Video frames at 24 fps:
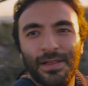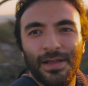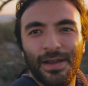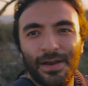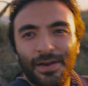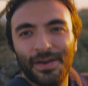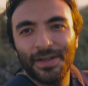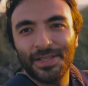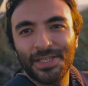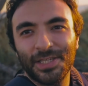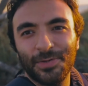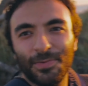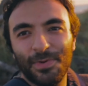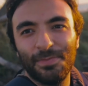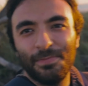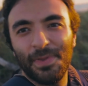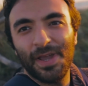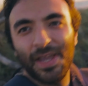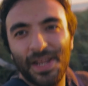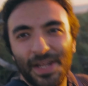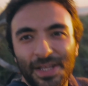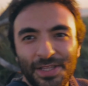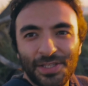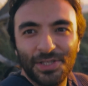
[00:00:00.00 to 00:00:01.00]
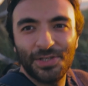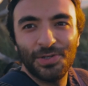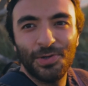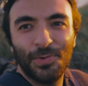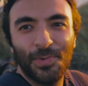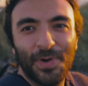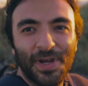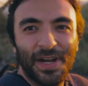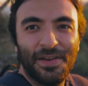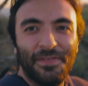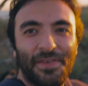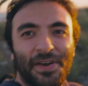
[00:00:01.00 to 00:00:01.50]
Alright, so we made it to
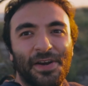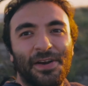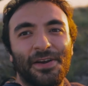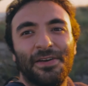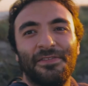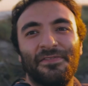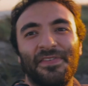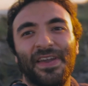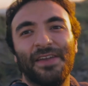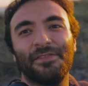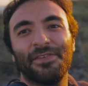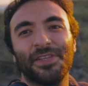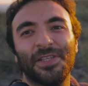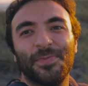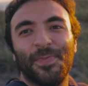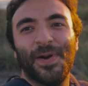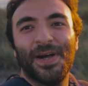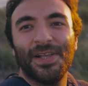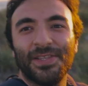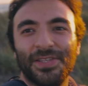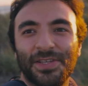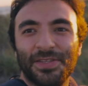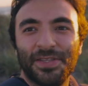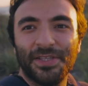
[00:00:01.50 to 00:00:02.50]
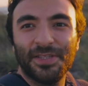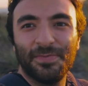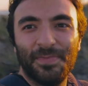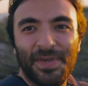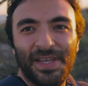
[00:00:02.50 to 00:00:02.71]
one of our favorite spots on this